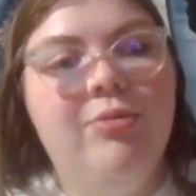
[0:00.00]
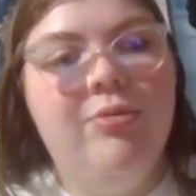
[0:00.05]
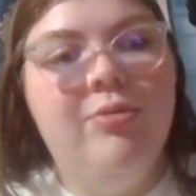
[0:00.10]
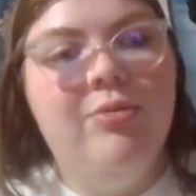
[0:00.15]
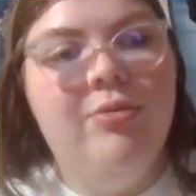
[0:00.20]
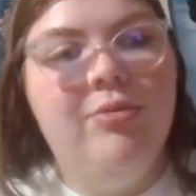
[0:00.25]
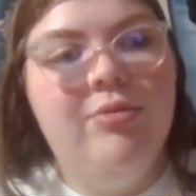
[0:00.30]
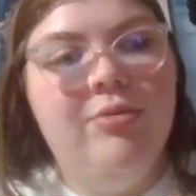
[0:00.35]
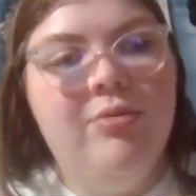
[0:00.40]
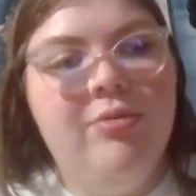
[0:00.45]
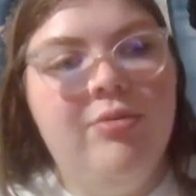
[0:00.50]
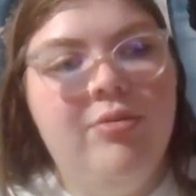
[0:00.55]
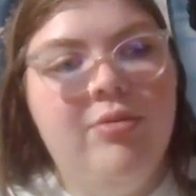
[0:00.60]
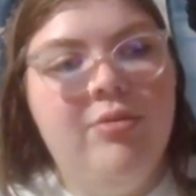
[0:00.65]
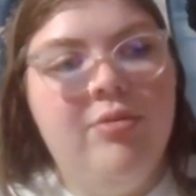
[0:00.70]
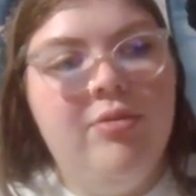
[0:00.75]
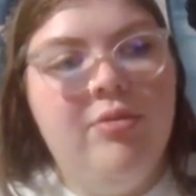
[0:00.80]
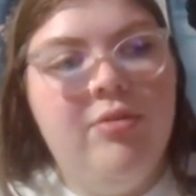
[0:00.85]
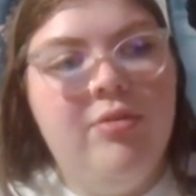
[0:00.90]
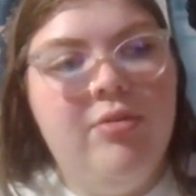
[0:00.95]

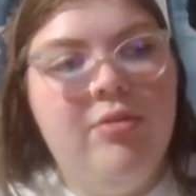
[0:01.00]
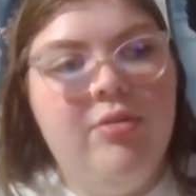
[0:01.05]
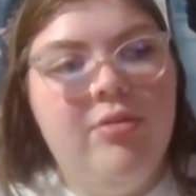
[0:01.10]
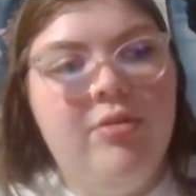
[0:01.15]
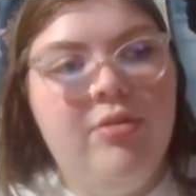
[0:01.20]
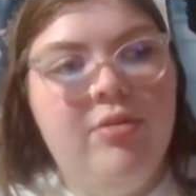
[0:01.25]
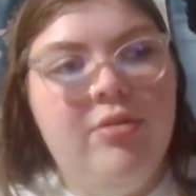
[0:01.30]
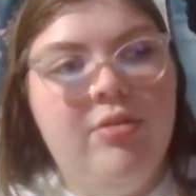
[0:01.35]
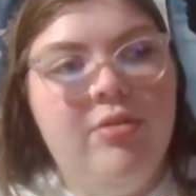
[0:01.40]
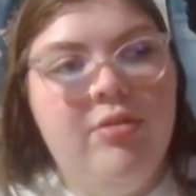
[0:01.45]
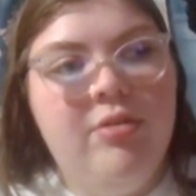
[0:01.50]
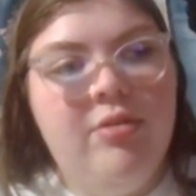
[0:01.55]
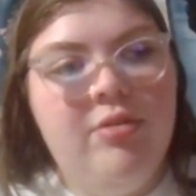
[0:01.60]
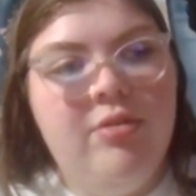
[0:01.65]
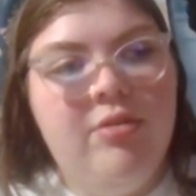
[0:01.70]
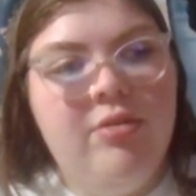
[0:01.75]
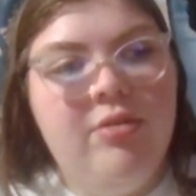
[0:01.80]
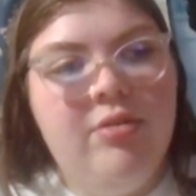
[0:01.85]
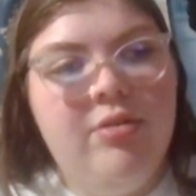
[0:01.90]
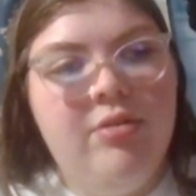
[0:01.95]

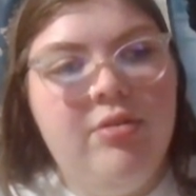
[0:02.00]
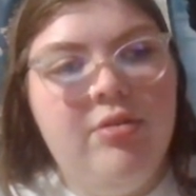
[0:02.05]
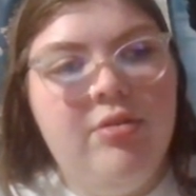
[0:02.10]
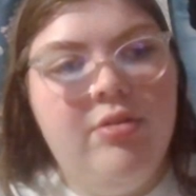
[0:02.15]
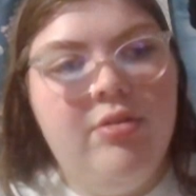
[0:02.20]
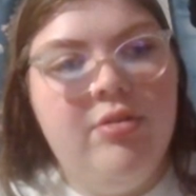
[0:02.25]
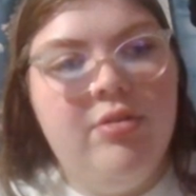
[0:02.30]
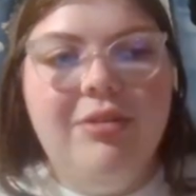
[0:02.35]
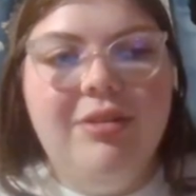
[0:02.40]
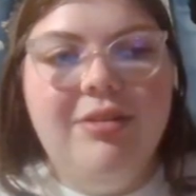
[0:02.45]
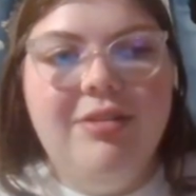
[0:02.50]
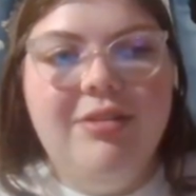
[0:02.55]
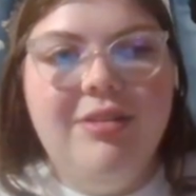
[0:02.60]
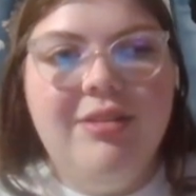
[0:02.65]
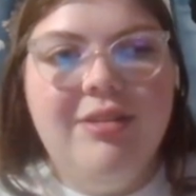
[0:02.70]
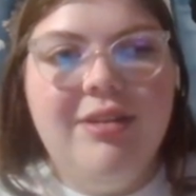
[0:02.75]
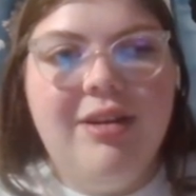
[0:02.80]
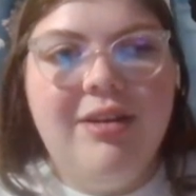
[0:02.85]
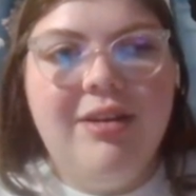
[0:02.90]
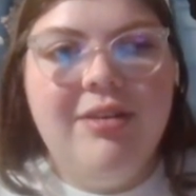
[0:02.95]

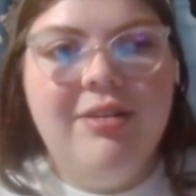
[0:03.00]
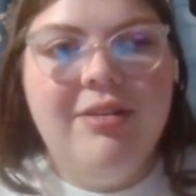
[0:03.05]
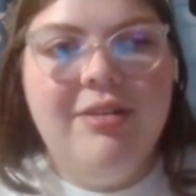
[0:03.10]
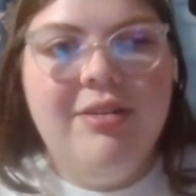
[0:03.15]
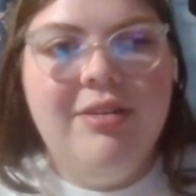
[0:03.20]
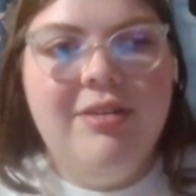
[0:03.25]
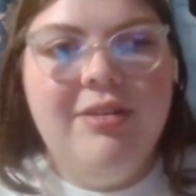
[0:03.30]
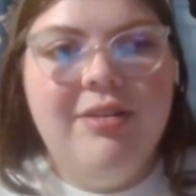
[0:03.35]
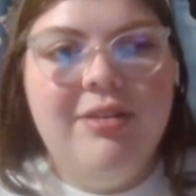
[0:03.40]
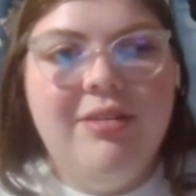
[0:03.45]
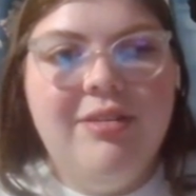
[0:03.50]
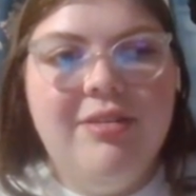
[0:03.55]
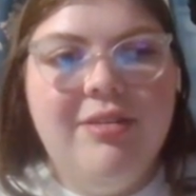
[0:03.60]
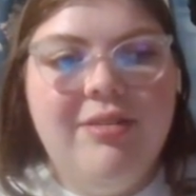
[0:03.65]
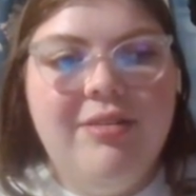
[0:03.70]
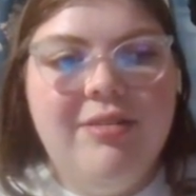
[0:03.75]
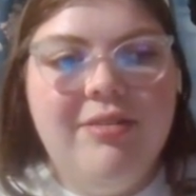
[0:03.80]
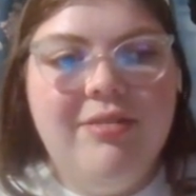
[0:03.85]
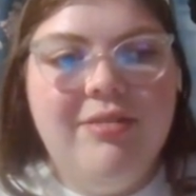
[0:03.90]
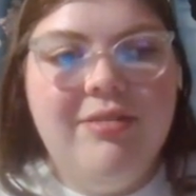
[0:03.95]

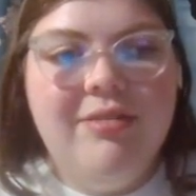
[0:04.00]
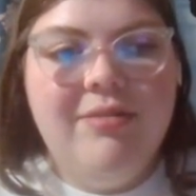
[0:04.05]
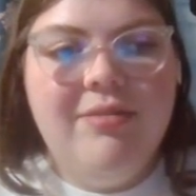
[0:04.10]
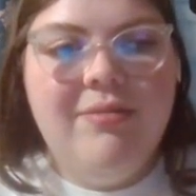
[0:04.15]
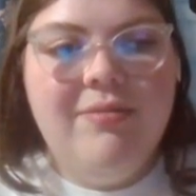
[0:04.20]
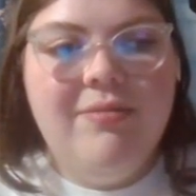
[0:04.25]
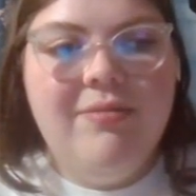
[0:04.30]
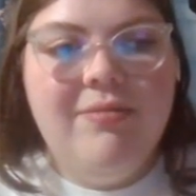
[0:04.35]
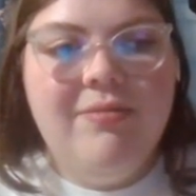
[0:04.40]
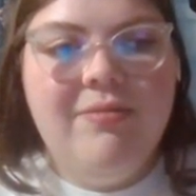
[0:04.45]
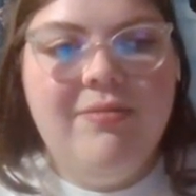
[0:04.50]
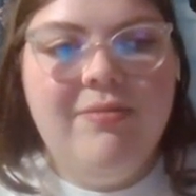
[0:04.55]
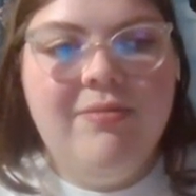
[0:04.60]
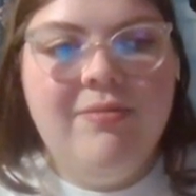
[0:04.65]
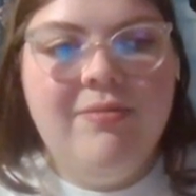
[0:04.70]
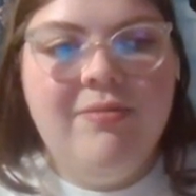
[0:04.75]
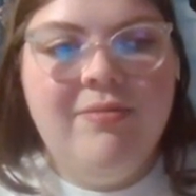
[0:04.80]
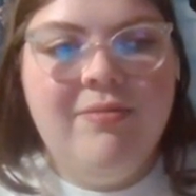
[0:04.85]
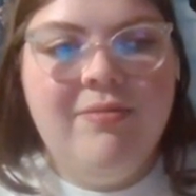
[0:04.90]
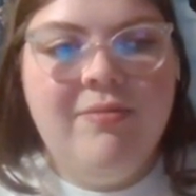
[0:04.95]

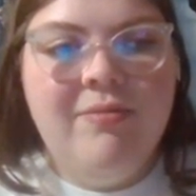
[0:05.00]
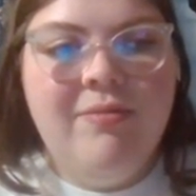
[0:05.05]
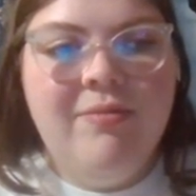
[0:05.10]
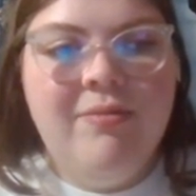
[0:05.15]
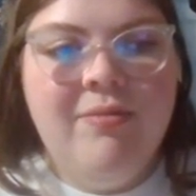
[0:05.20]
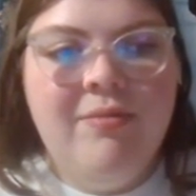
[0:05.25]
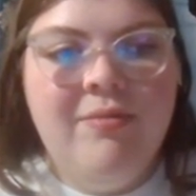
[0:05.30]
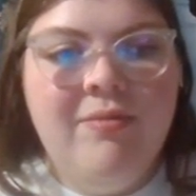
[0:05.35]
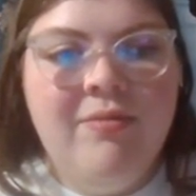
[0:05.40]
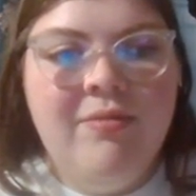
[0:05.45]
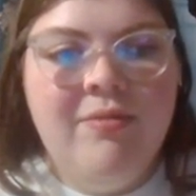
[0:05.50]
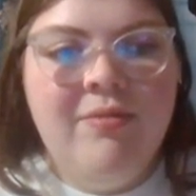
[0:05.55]
(silence)